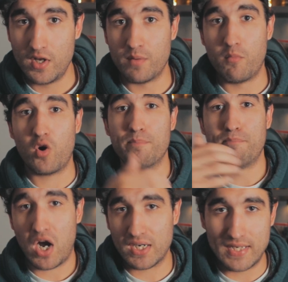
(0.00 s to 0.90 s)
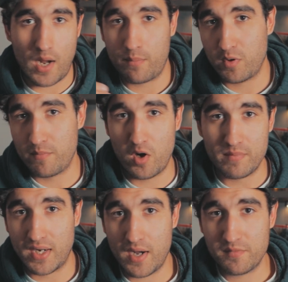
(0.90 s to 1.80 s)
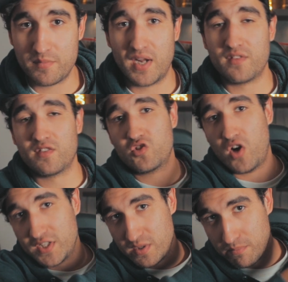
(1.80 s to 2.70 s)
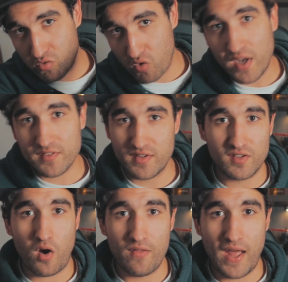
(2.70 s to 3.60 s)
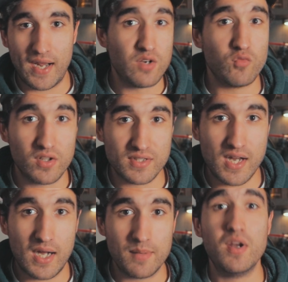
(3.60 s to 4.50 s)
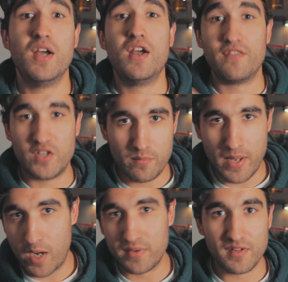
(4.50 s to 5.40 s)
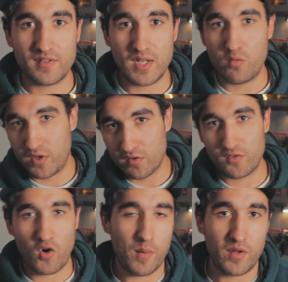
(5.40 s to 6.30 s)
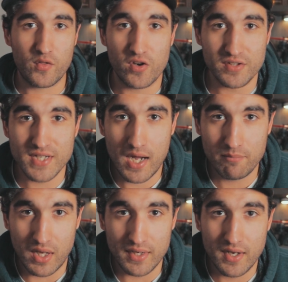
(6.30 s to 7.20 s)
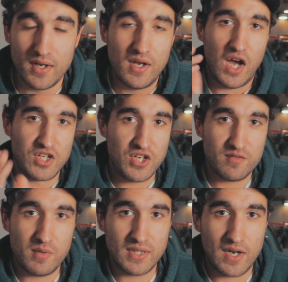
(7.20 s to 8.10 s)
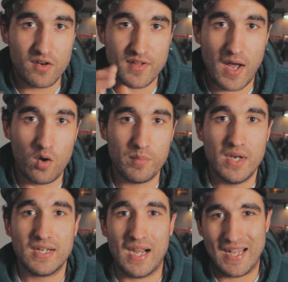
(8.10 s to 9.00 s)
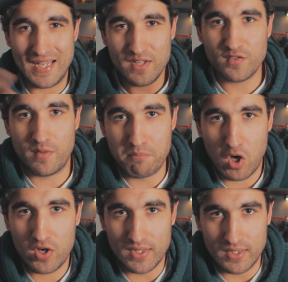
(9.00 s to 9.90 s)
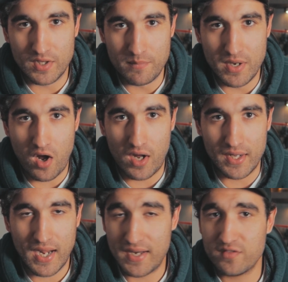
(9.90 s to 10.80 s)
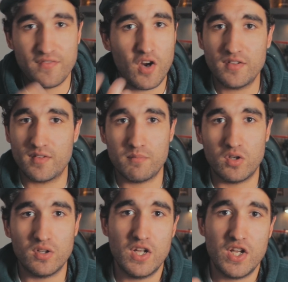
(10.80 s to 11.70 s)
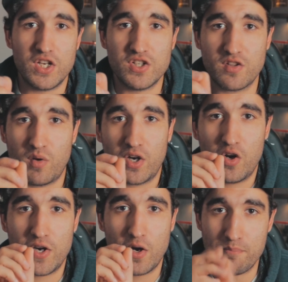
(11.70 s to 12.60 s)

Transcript: the more bogged down Premiere becomes because it's trying to process all that in real time for you to be able to see when you're scrubbing through your timeline. adjustment layers help kind of ease the burden a little bit on it. And it's very simple. You just want to go to your